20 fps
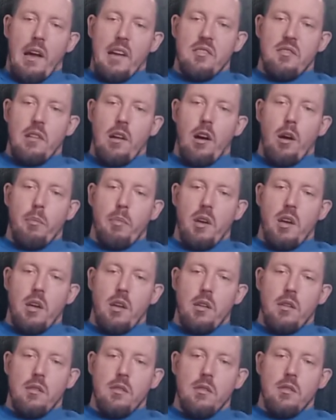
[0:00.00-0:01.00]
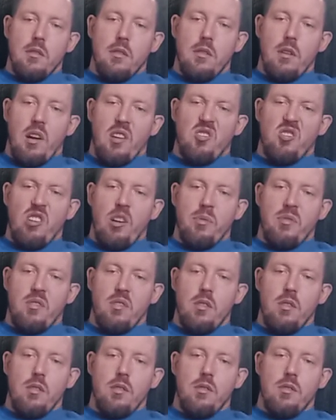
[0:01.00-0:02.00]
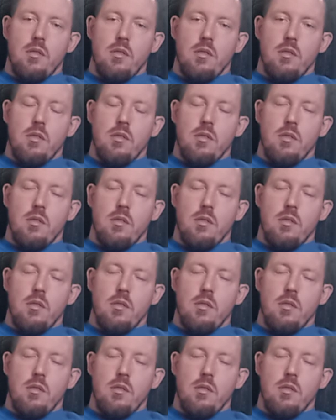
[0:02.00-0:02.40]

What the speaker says: it's not being a substance.